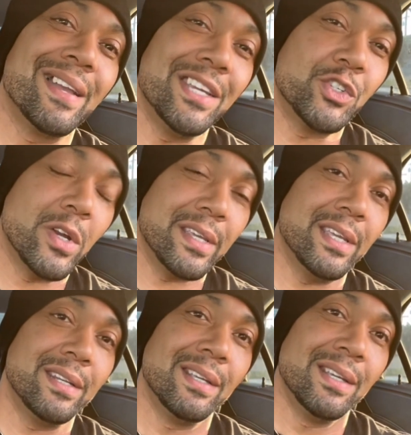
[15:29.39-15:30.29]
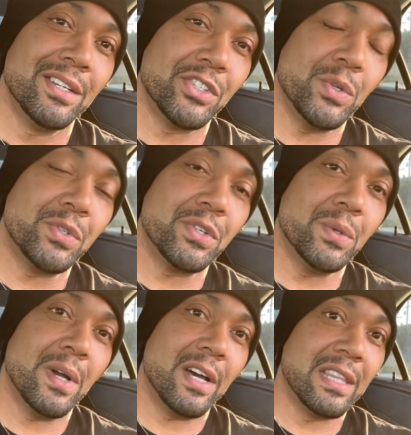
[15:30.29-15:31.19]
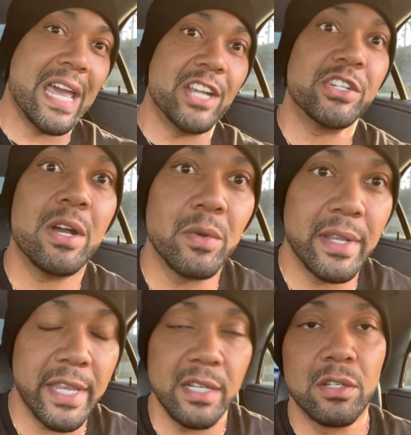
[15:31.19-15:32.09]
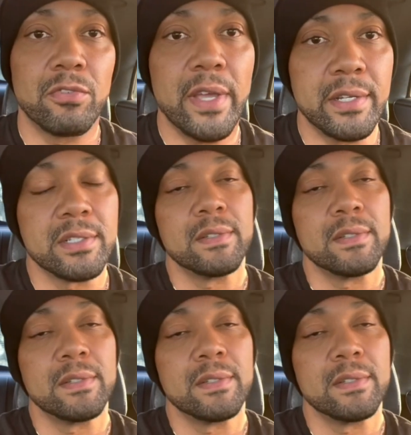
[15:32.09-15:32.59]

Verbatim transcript: He's trying to get you to uh, lash out and get in the flesh.